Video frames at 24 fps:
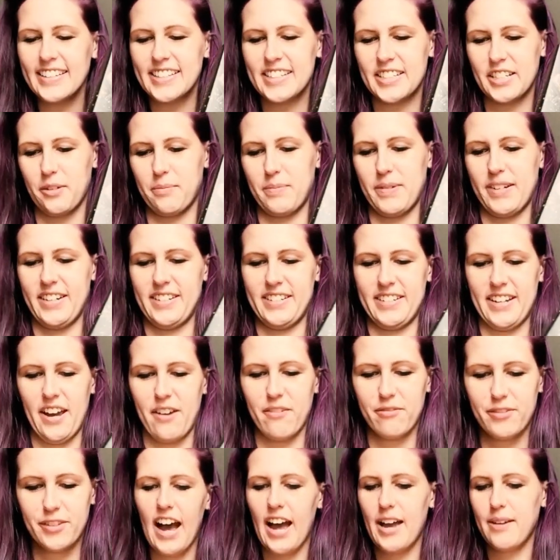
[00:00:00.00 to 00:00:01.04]
Serpent and
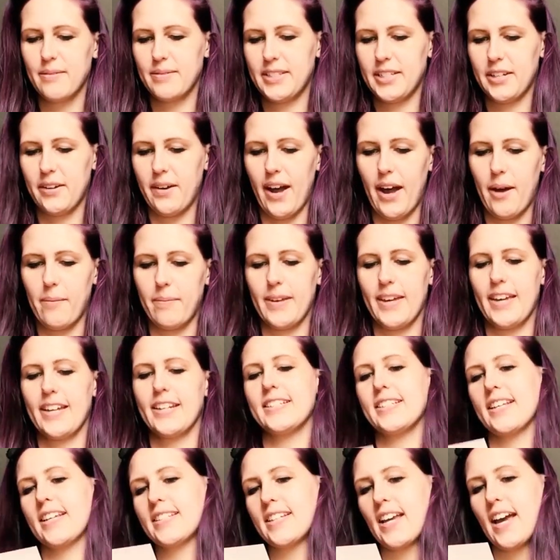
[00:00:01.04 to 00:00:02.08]
Dove. I'm so happy. And it
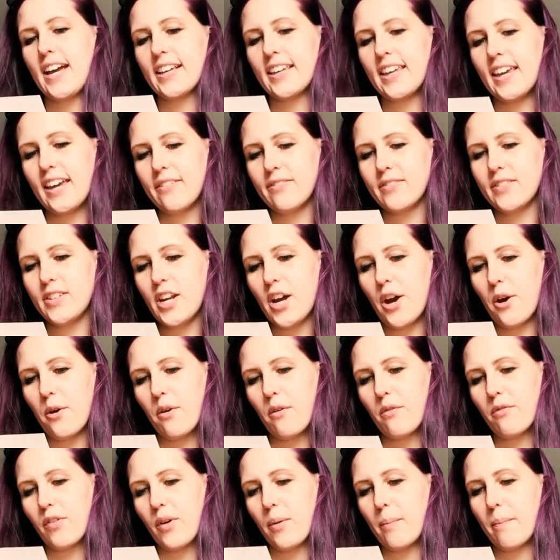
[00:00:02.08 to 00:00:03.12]
says, a gift
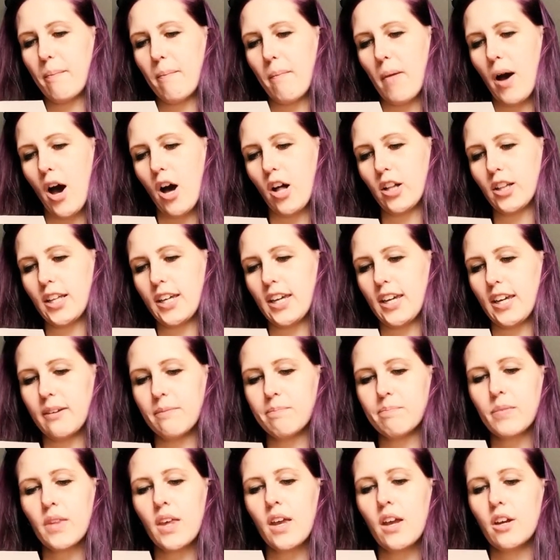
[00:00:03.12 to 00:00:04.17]
note from Molly.
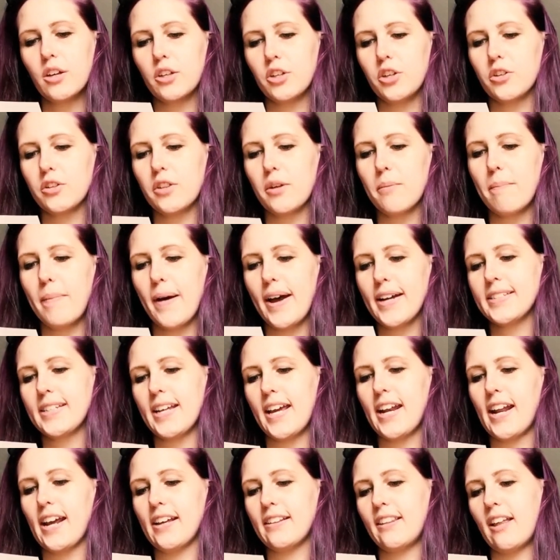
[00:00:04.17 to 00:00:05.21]
You're the best
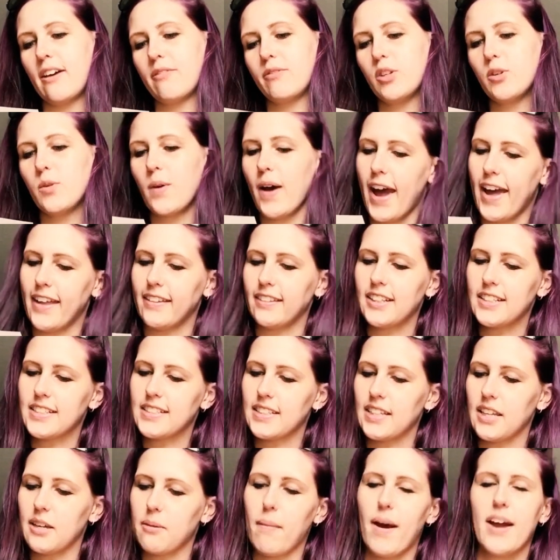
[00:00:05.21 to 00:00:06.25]
and I love you
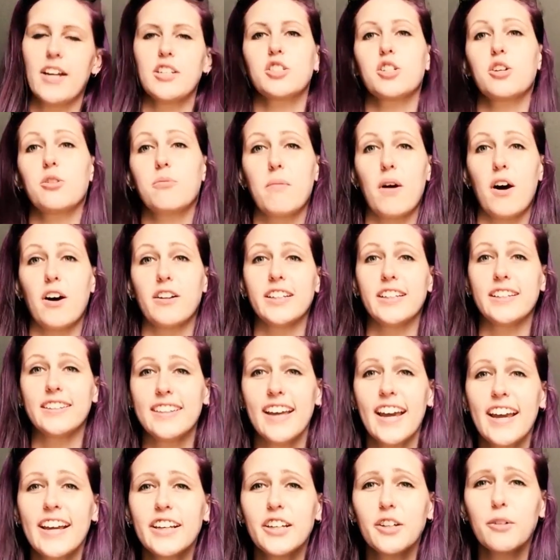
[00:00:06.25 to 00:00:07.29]
endlessly. Magical Molly.
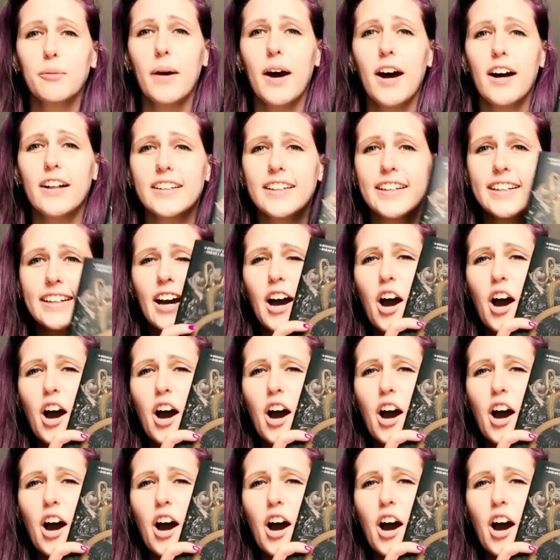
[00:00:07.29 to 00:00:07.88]
Thank you, Molly.